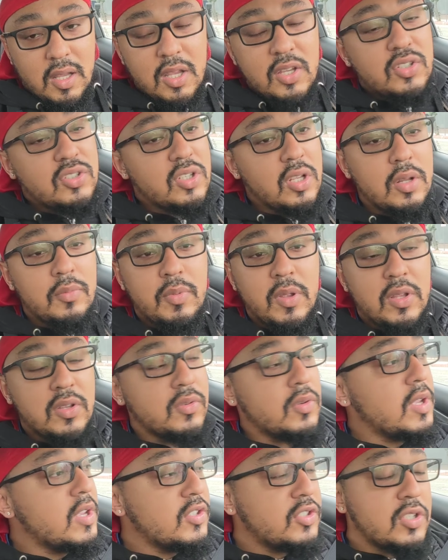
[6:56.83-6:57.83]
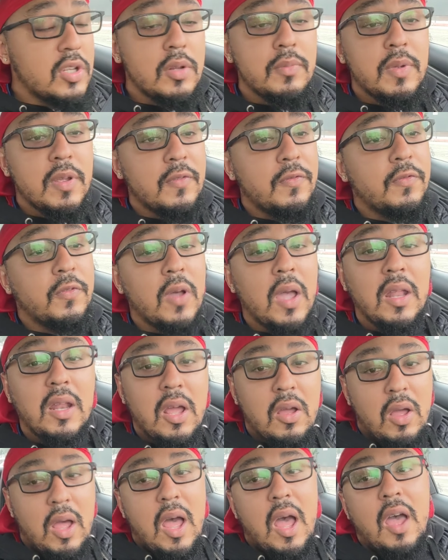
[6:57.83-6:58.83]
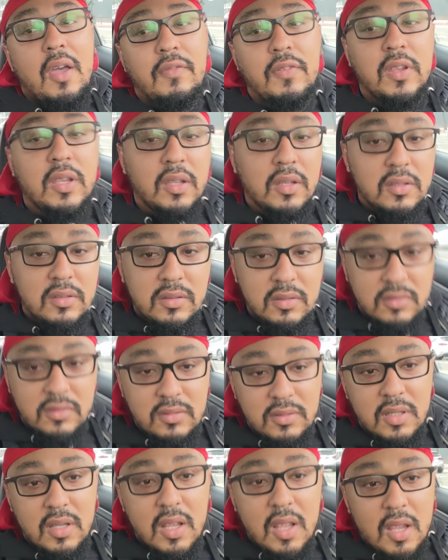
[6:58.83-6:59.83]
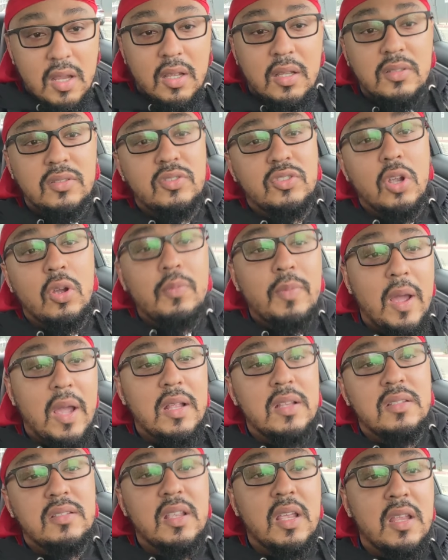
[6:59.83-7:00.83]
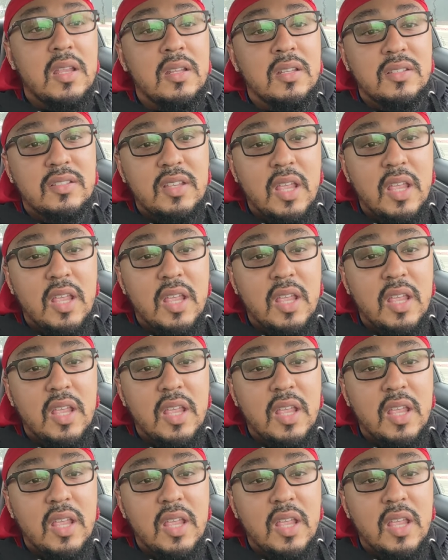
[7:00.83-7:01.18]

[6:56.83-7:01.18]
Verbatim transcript: It should have been it should have been flat out obvious. Cause Joe Biden's saying the